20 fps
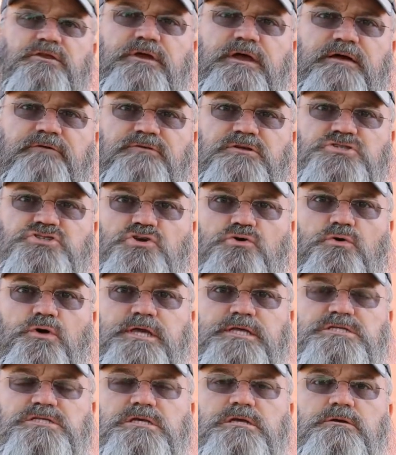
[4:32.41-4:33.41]
you have a
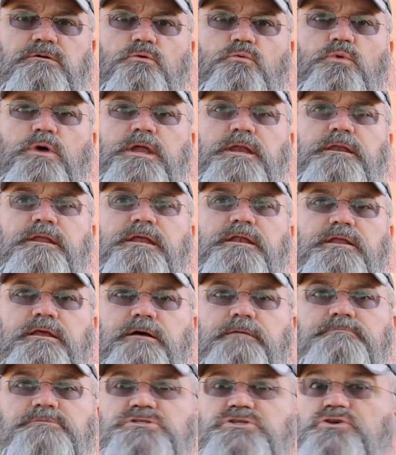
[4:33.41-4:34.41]
choice when it
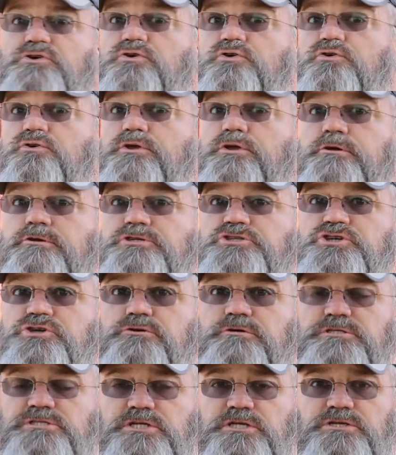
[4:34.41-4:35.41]
comes to who you
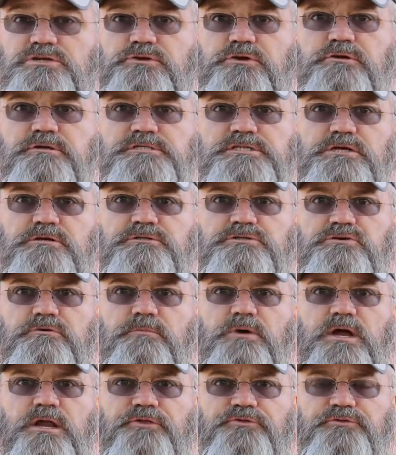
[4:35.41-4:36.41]
choose to do your CO2
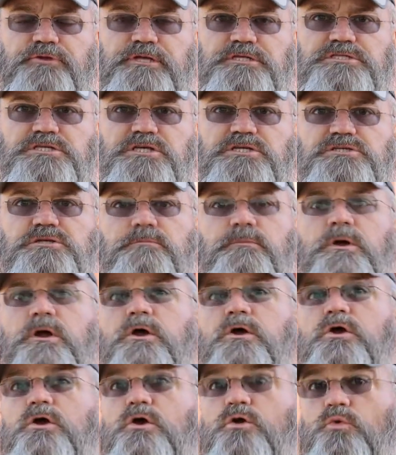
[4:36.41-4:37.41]
monitoring system.
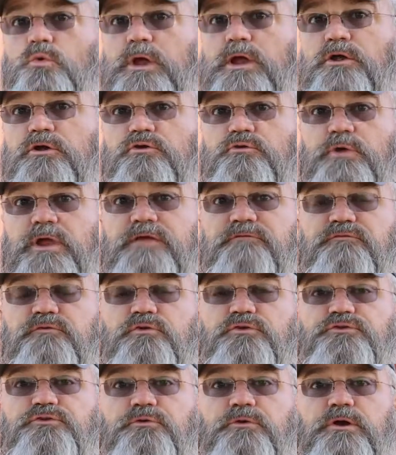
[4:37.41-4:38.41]
We are
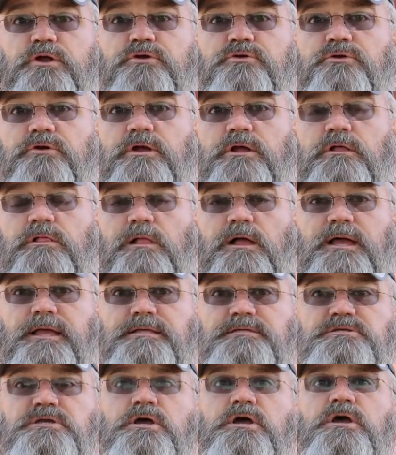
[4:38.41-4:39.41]
grateful to our current
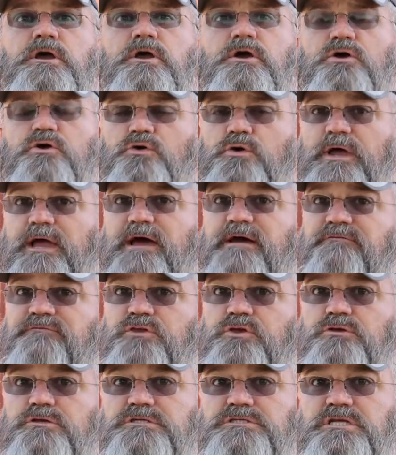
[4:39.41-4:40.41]
clients who have
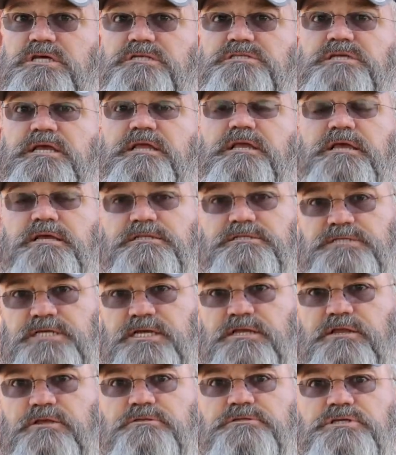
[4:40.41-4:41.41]
used us and
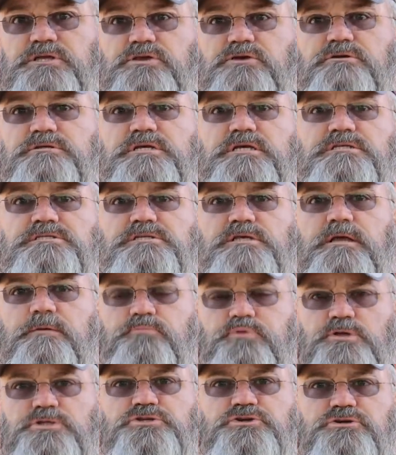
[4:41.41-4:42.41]
continue to use us and
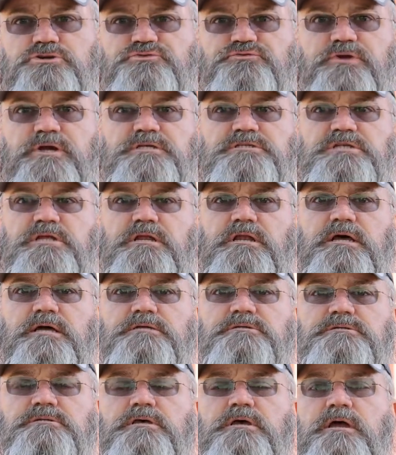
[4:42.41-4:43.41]
put your trust in
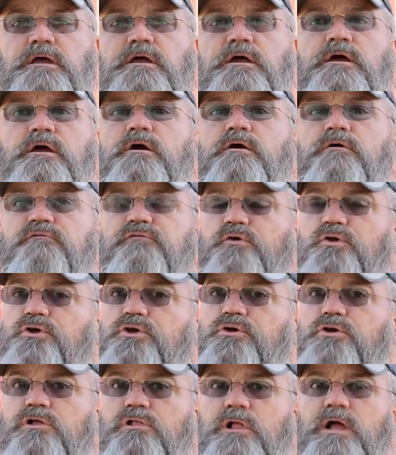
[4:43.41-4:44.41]
us. For
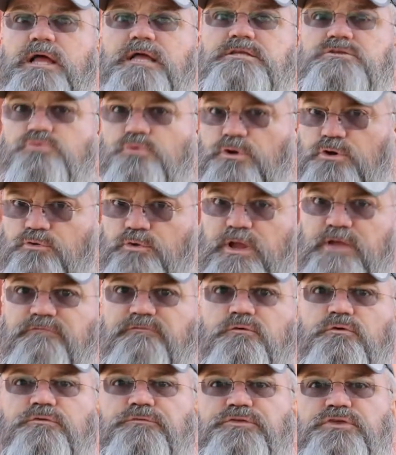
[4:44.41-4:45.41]
new clients, we're
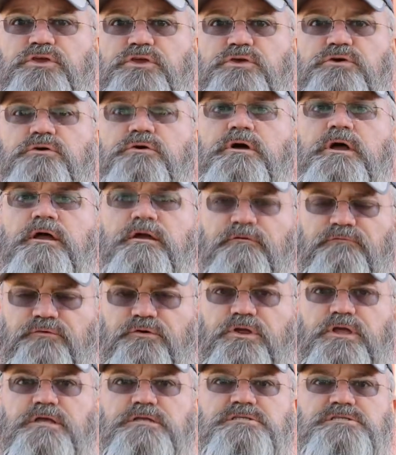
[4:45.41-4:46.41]
grateful to you
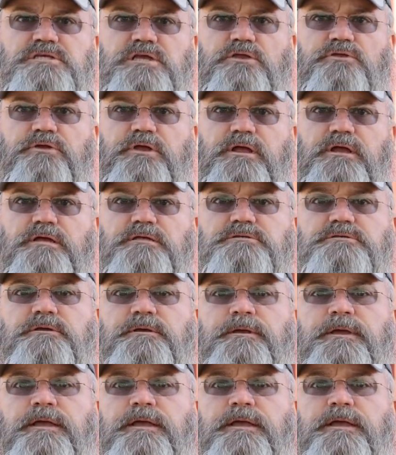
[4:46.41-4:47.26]
for considering us.